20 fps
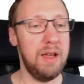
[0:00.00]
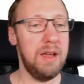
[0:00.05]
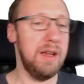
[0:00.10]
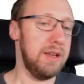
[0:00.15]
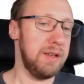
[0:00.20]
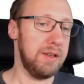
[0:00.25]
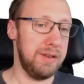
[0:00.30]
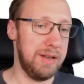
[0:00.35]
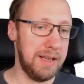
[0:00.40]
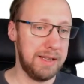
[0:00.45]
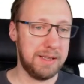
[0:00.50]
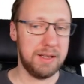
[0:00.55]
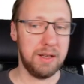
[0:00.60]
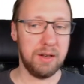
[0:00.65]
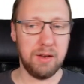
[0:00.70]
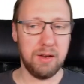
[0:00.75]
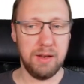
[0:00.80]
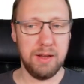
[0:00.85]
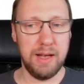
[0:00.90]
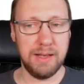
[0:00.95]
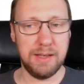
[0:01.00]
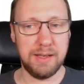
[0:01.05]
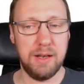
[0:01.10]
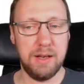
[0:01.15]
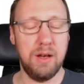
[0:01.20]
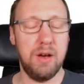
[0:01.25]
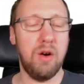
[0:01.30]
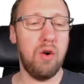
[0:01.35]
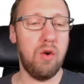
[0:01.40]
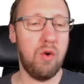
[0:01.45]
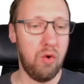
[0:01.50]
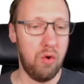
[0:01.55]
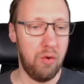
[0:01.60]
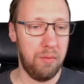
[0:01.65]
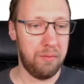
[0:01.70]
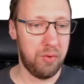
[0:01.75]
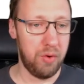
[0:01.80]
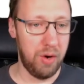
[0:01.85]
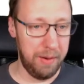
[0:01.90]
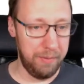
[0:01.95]
So that's rho
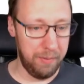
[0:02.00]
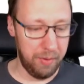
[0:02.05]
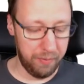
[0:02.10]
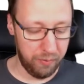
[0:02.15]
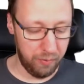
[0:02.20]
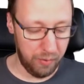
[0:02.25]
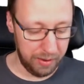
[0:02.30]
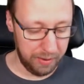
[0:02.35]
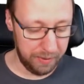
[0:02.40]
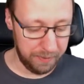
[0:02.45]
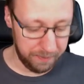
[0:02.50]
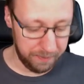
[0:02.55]
prime of 1.